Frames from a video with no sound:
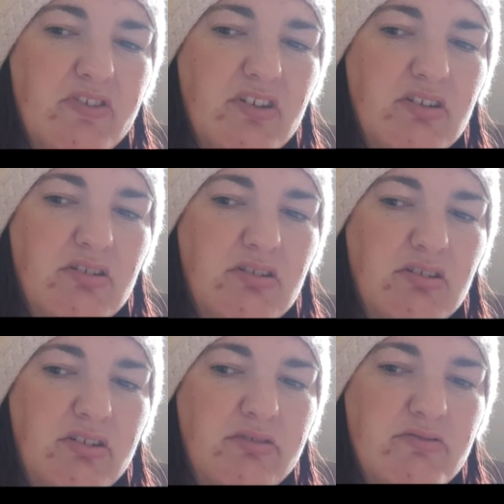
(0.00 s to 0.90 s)
to
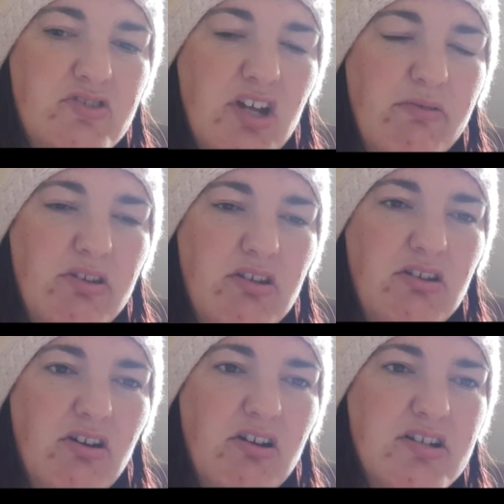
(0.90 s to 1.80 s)
share with you
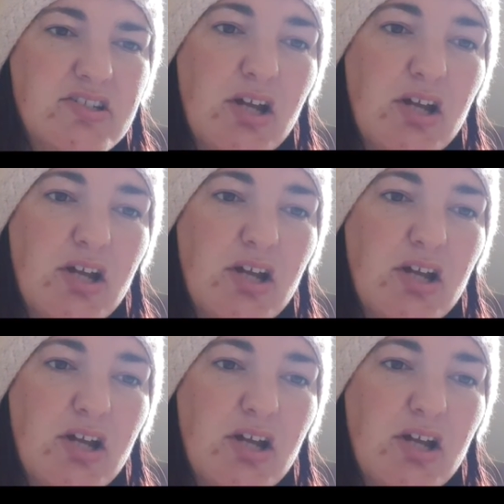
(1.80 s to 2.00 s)
guys.